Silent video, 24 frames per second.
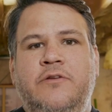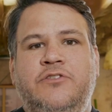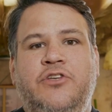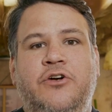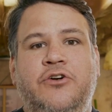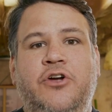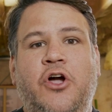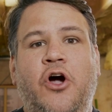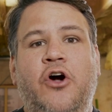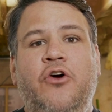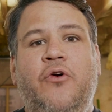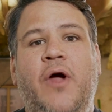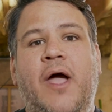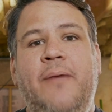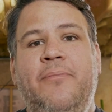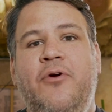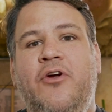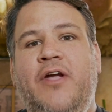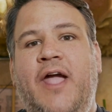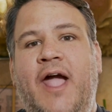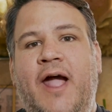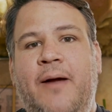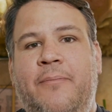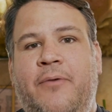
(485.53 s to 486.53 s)
So go grab
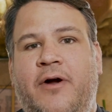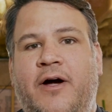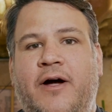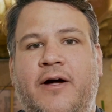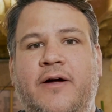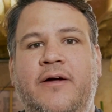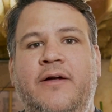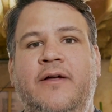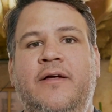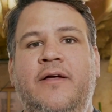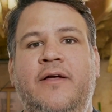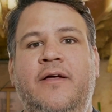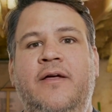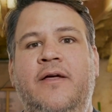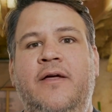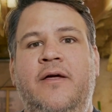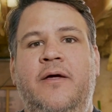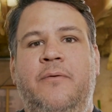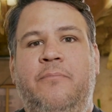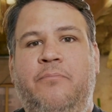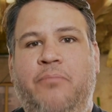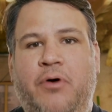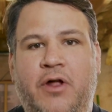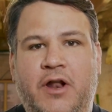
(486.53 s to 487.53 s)
your camera,
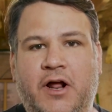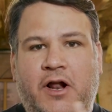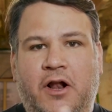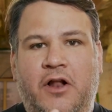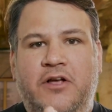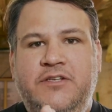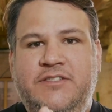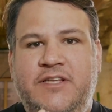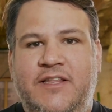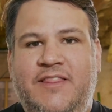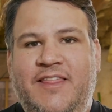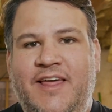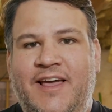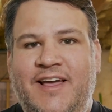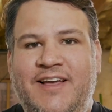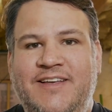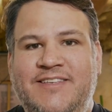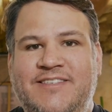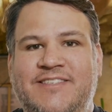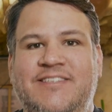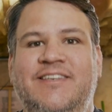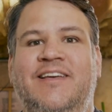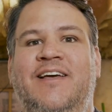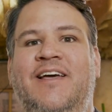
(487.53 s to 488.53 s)
put it close to
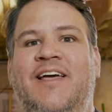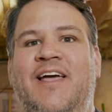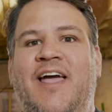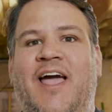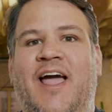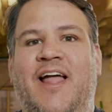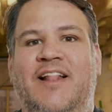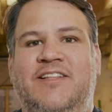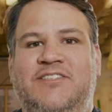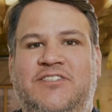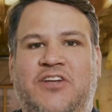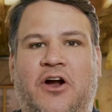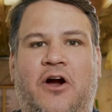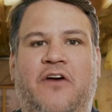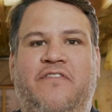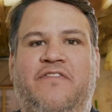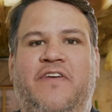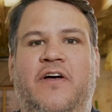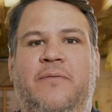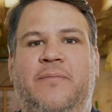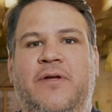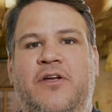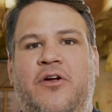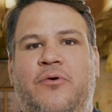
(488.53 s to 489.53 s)
things, and start
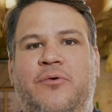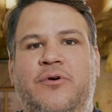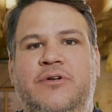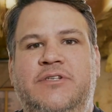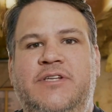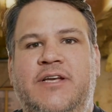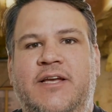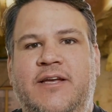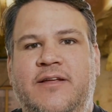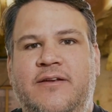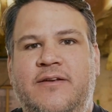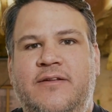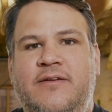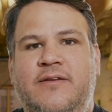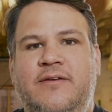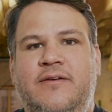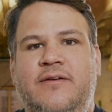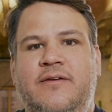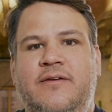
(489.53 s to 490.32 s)
filming your routine.